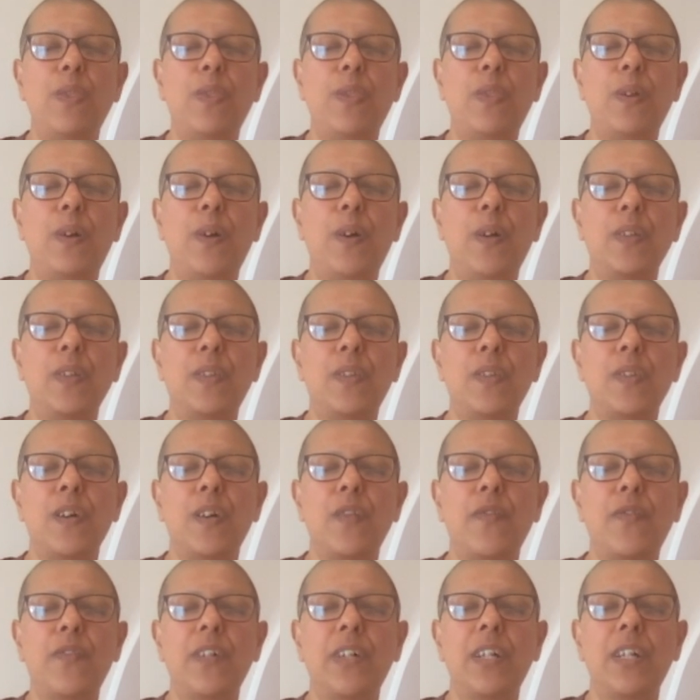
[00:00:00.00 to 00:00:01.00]
Thoughts
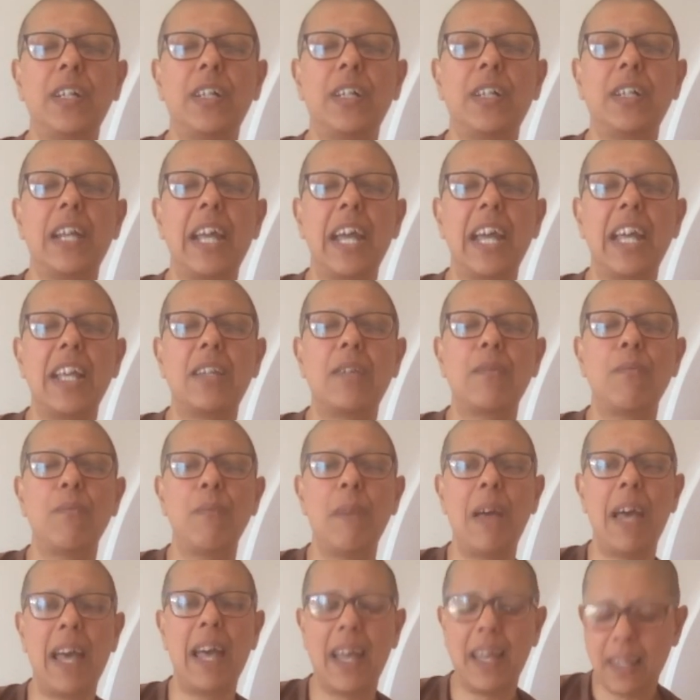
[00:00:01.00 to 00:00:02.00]
of a Great
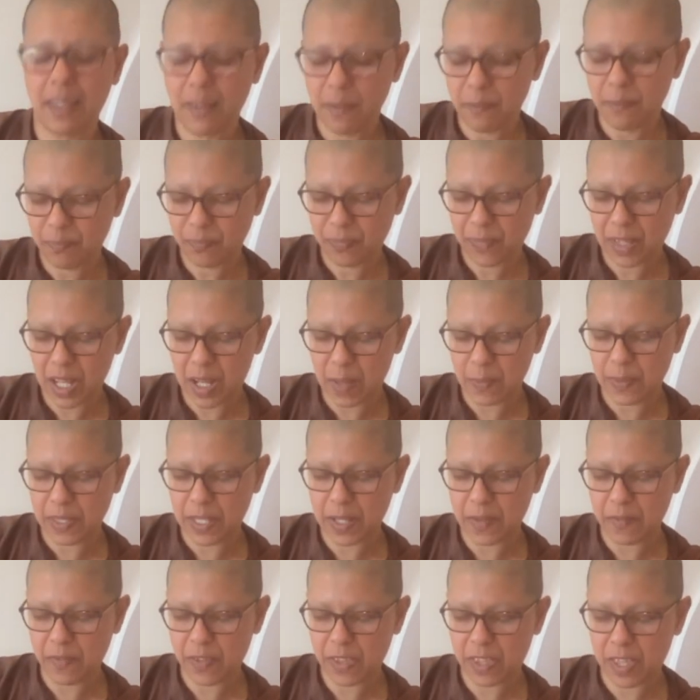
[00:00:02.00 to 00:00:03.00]
Man. Comes
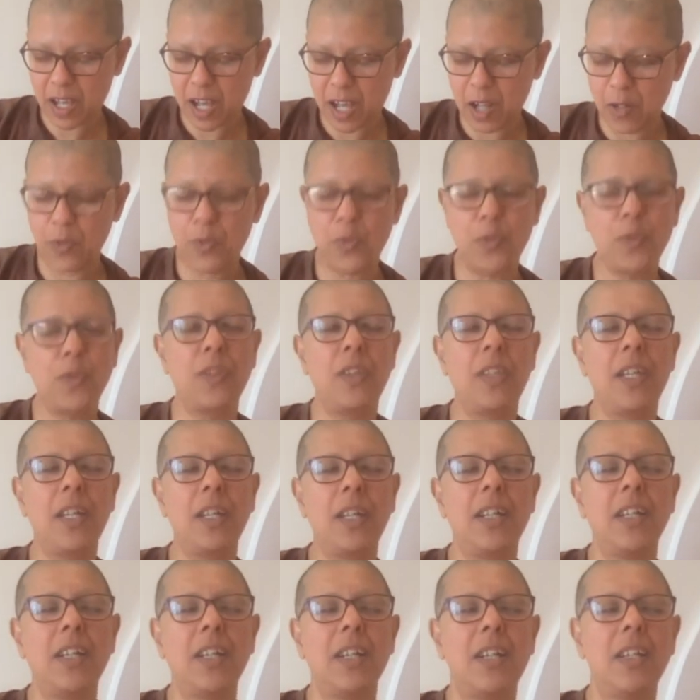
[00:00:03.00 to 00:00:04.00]
up with the
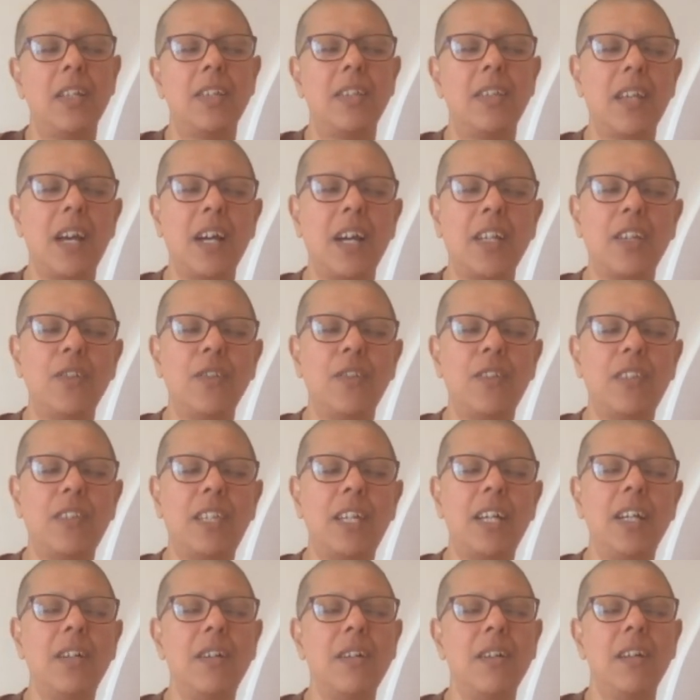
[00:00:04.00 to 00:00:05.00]
Anuruddha
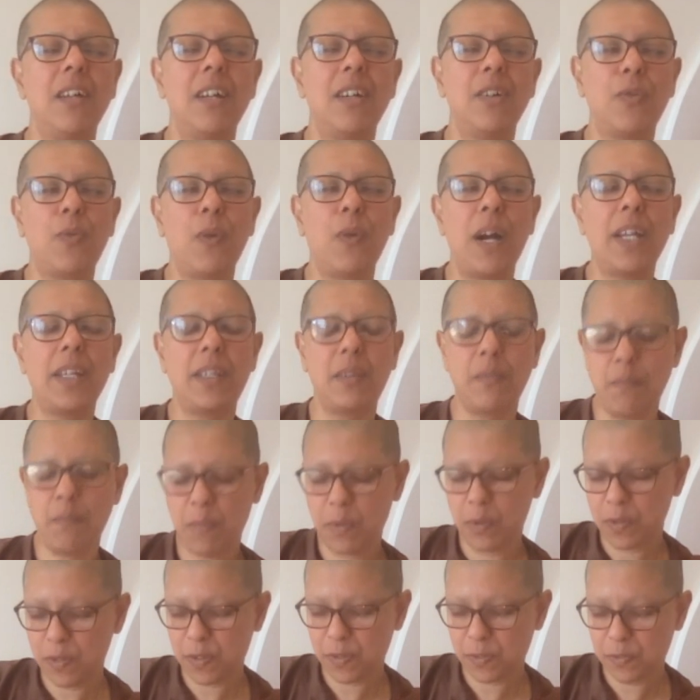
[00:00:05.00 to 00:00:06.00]
Sangyutta, quite
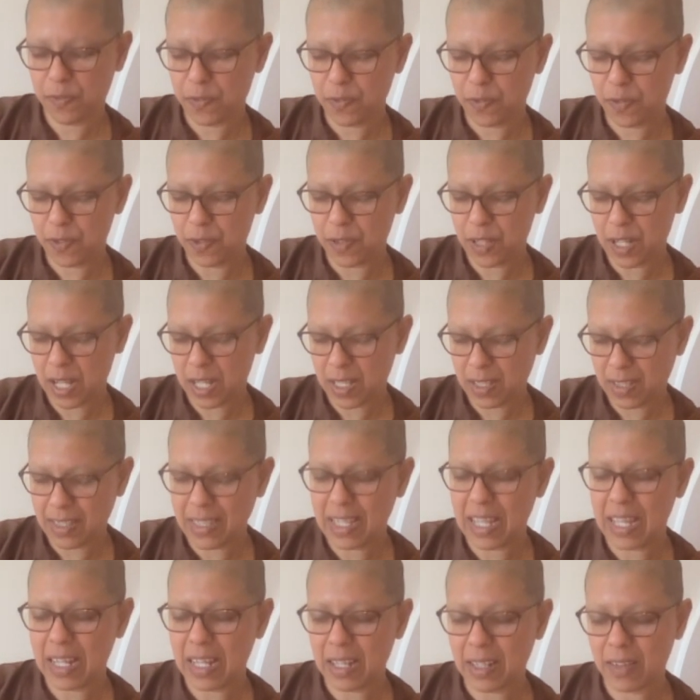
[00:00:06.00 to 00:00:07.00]
beautiful
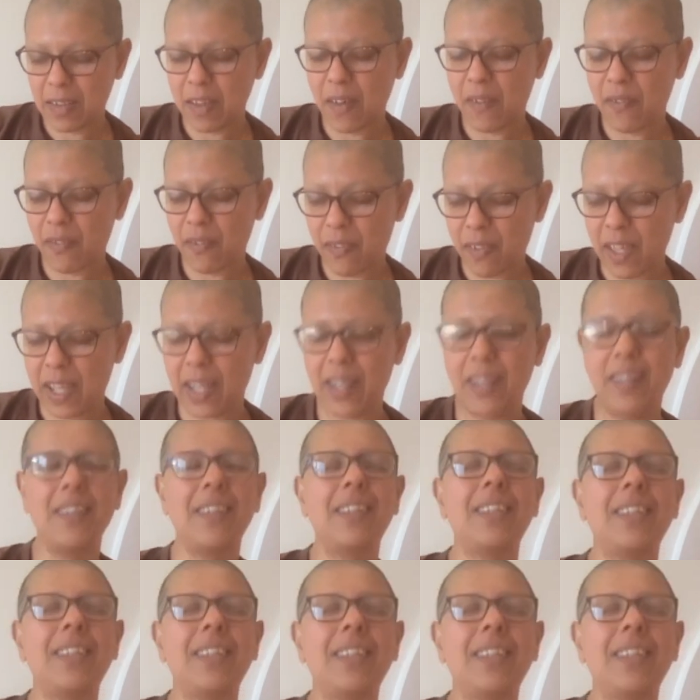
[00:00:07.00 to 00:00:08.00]
series of
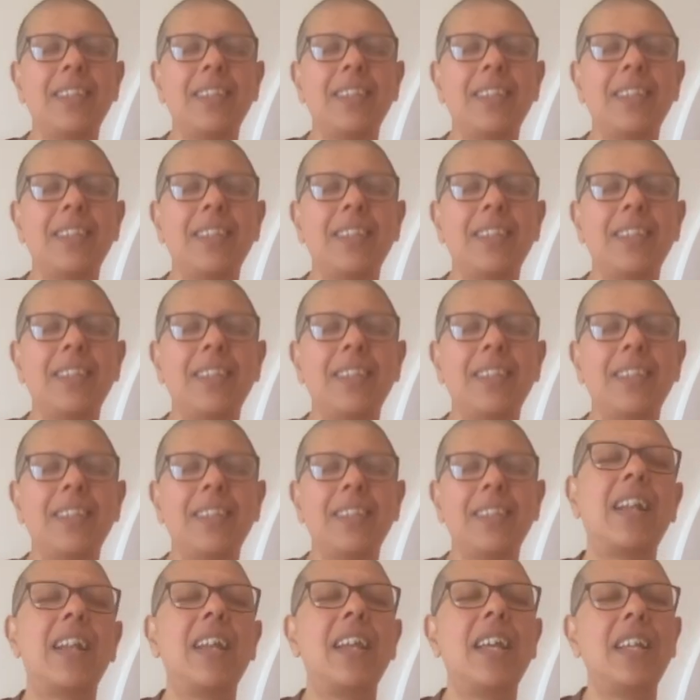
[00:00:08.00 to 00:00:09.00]
things
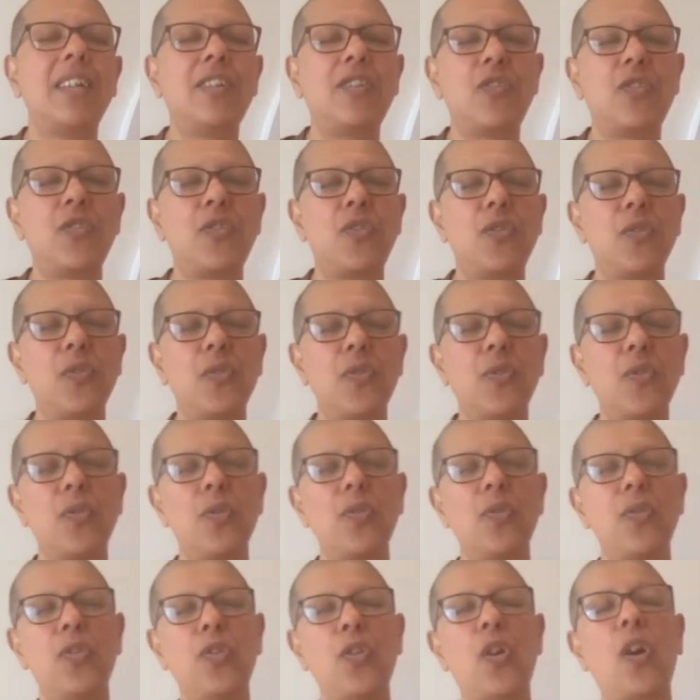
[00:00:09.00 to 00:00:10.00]
that leads
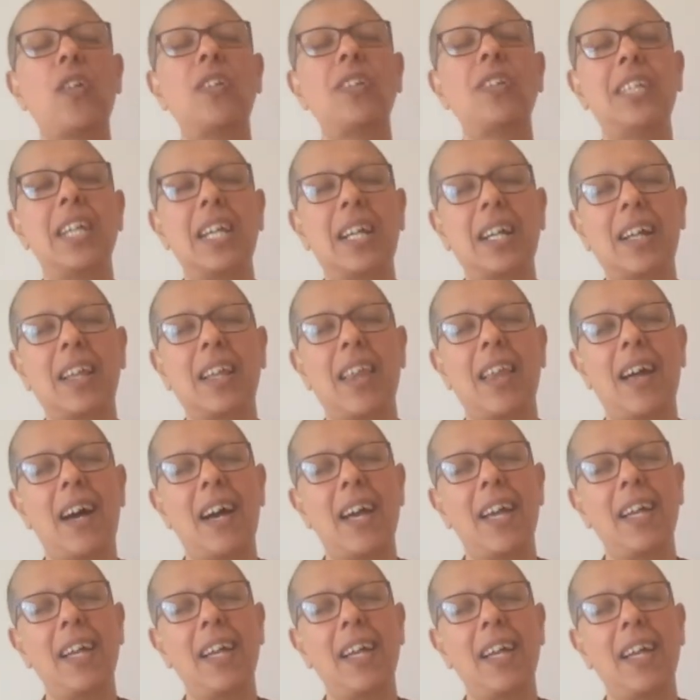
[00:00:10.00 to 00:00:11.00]
to
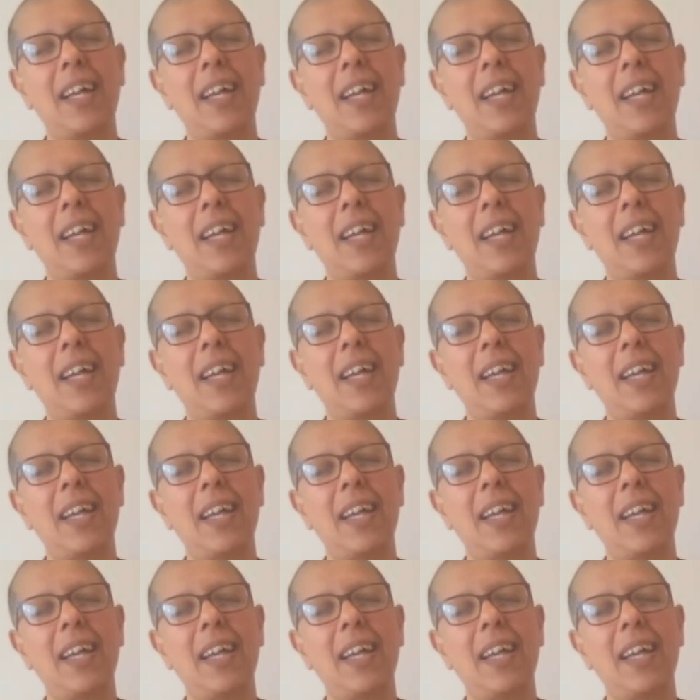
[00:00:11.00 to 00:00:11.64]
non-decline, into